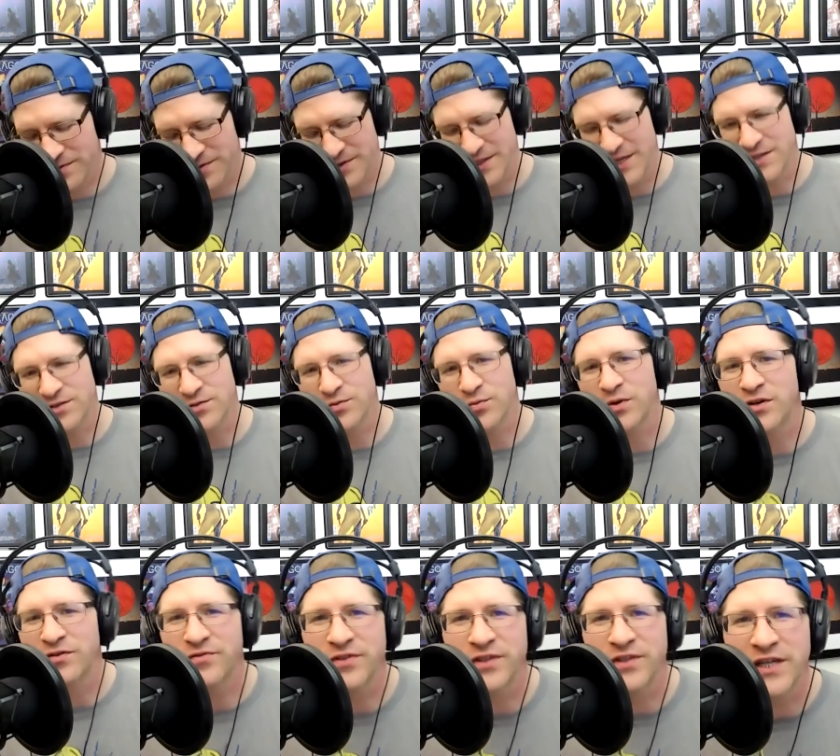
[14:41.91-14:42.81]
that's
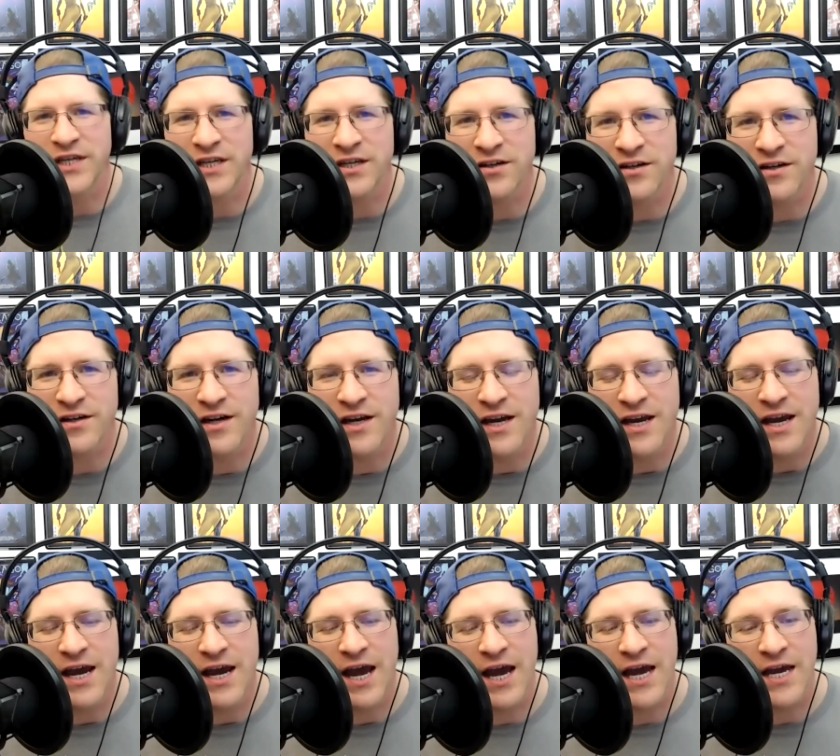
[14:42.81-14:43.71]
wonderful to hear.
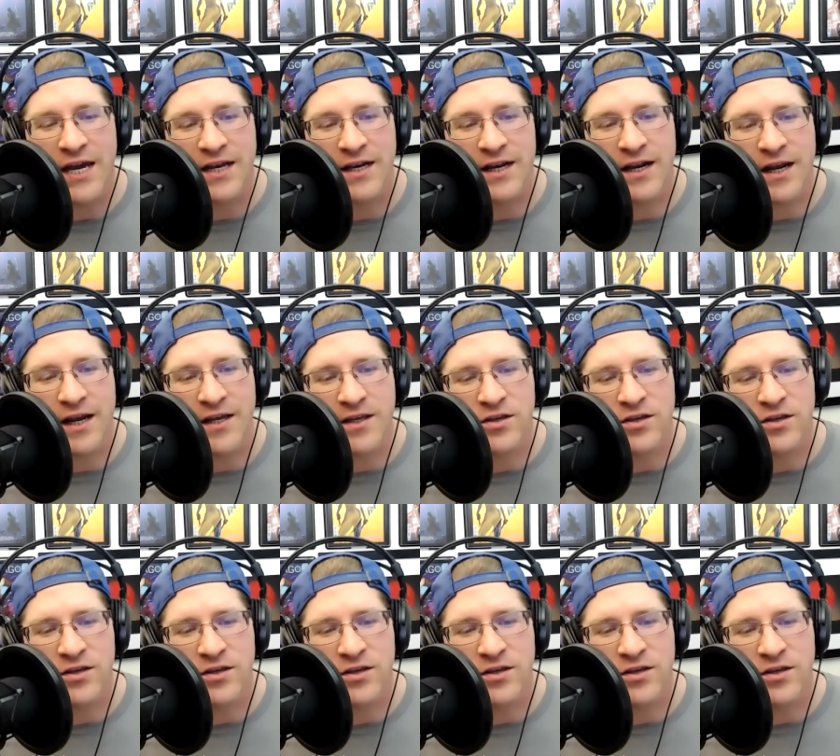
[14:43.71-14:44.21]
And